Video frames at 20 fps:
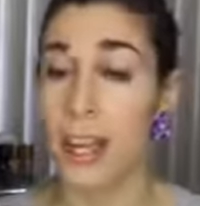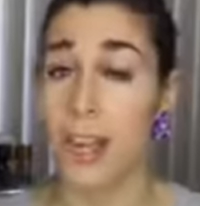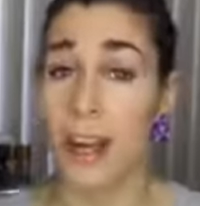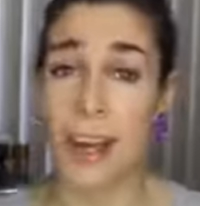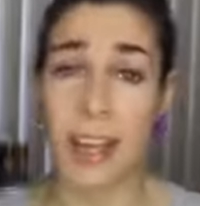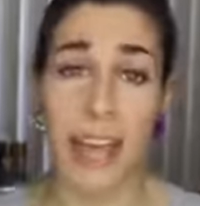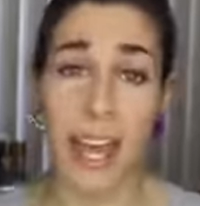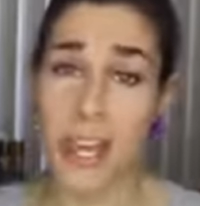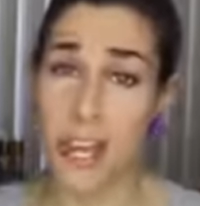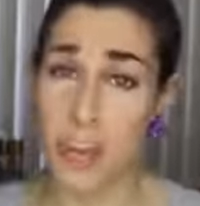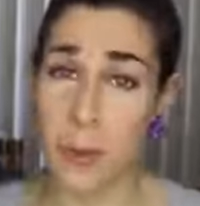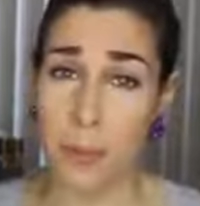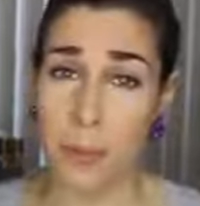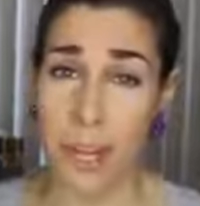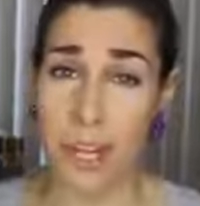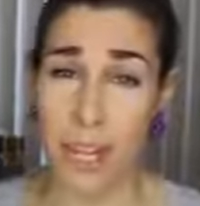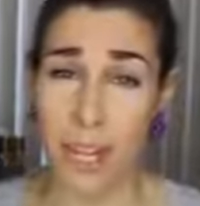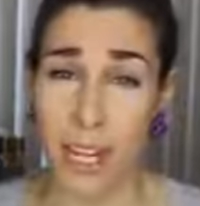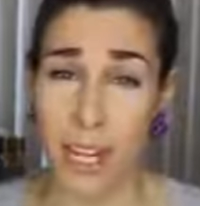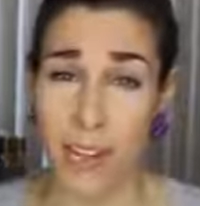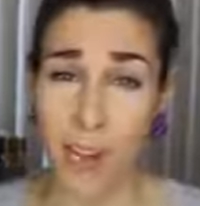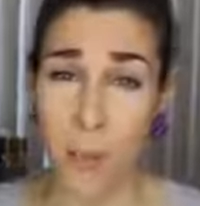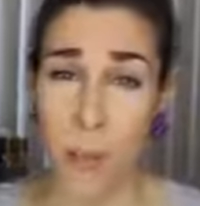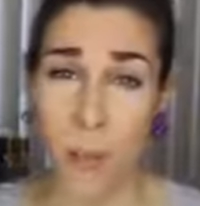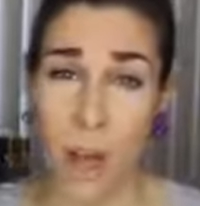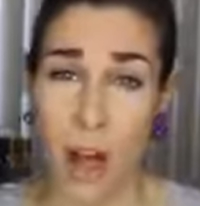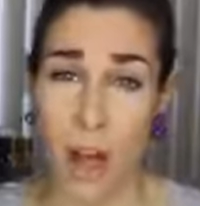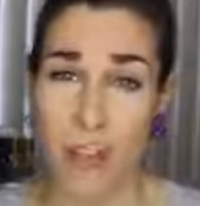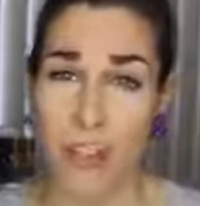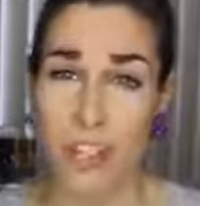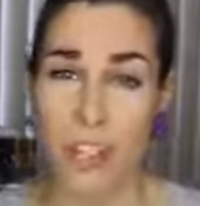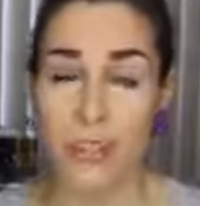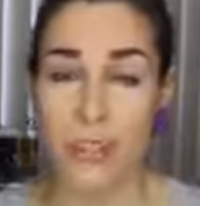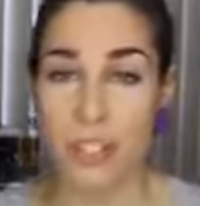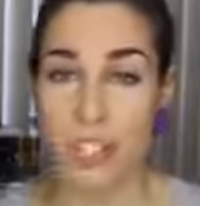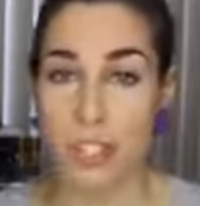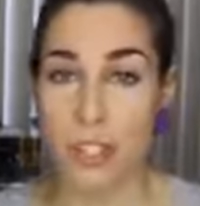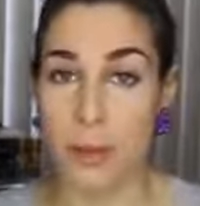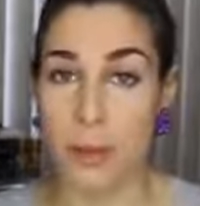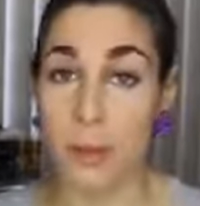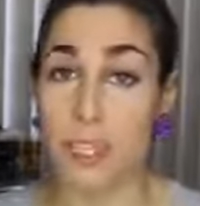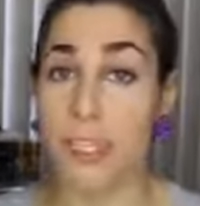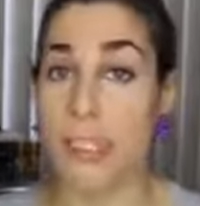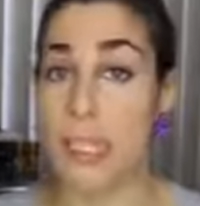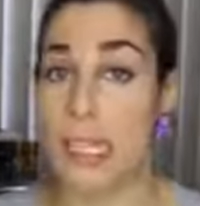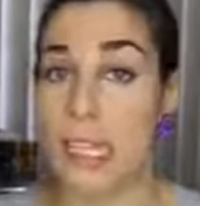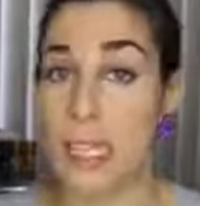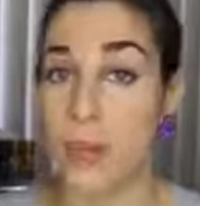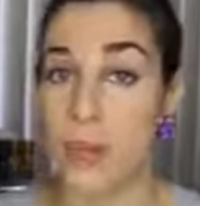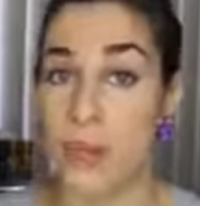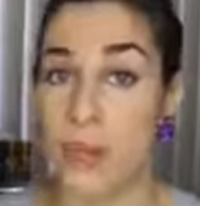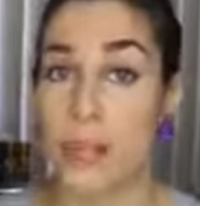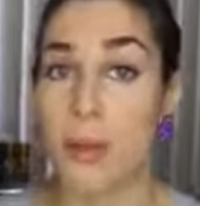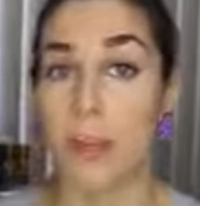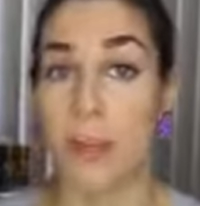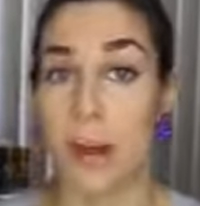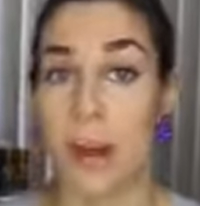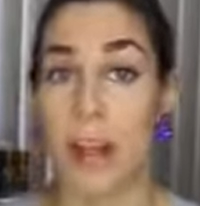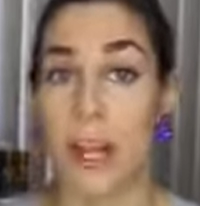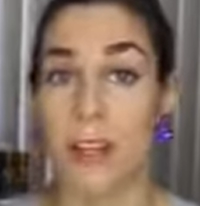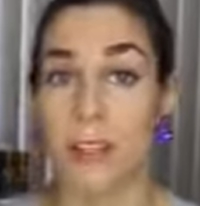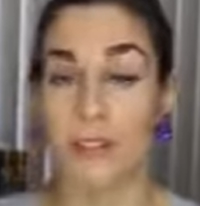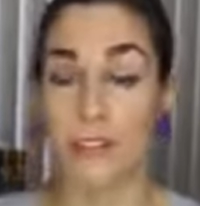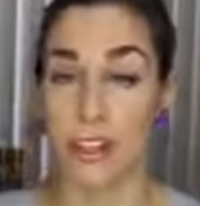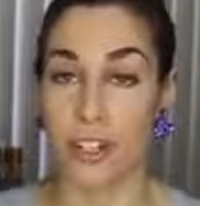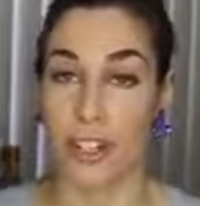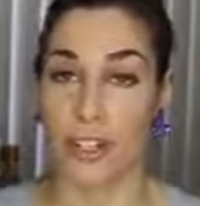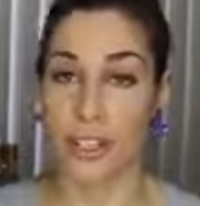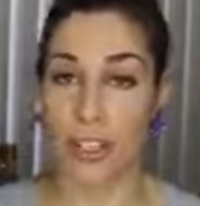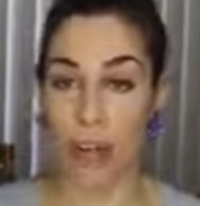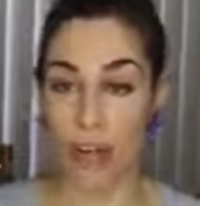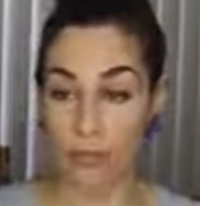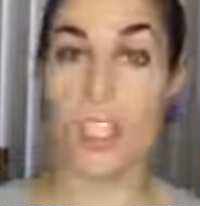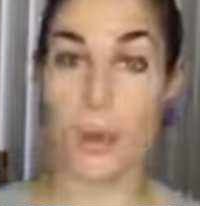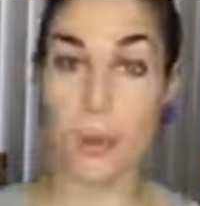Again, it might not even bother you, just something to keep in mind for yourself.